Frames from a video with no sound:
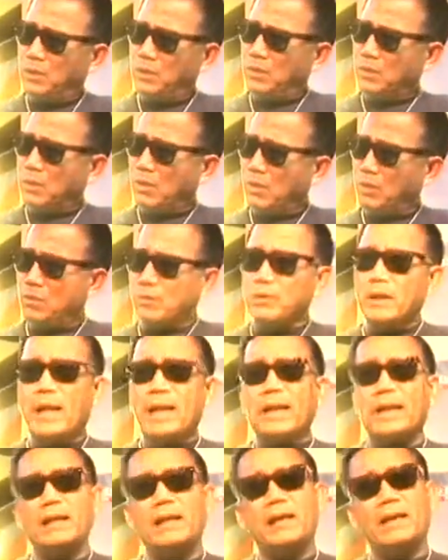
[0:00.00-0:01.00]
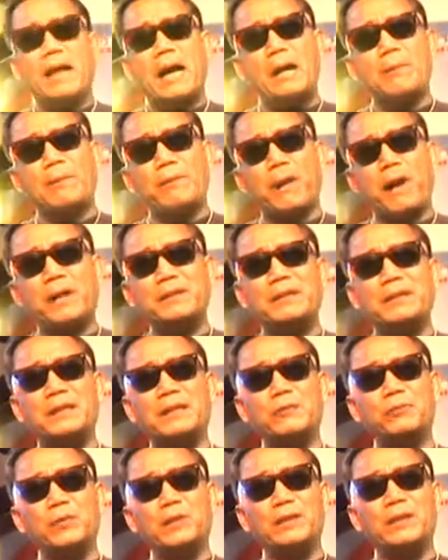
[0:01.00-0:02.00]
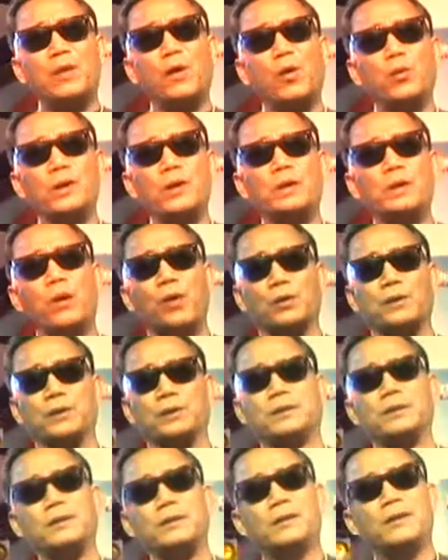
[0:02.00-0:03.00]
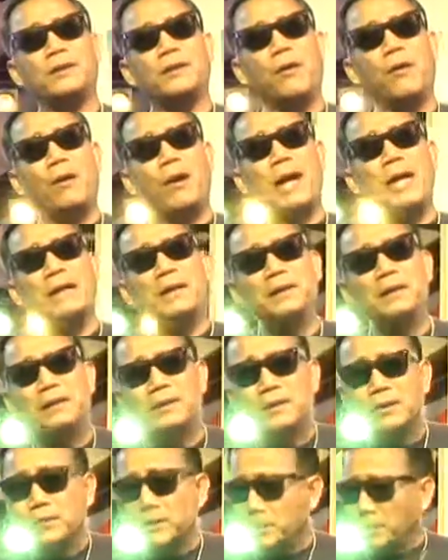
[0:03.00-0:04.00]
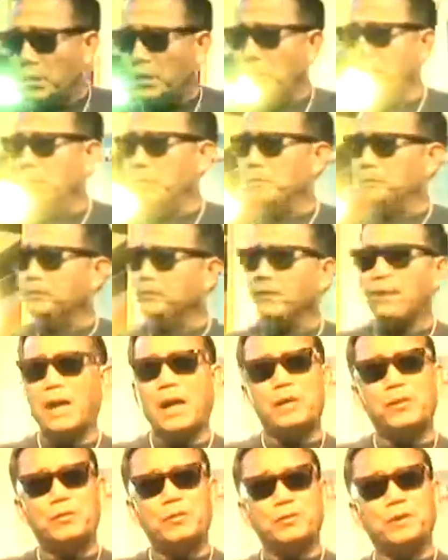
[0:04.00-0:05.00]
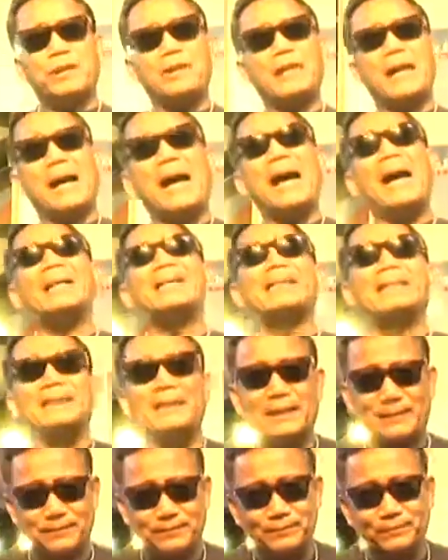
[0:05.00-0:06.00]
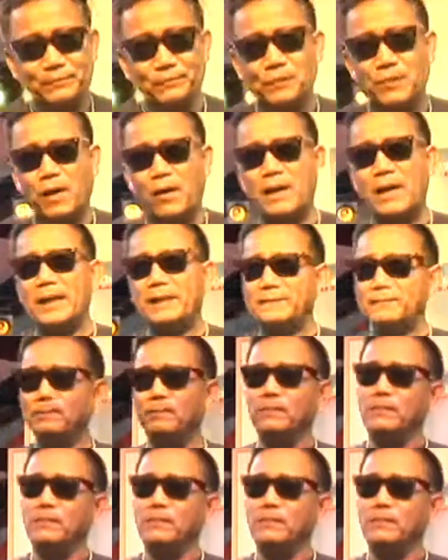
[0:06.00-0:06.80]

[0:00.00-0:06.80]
So today I party with the Holy Ghost. All right. So I'm gonna drink Heineken. All right.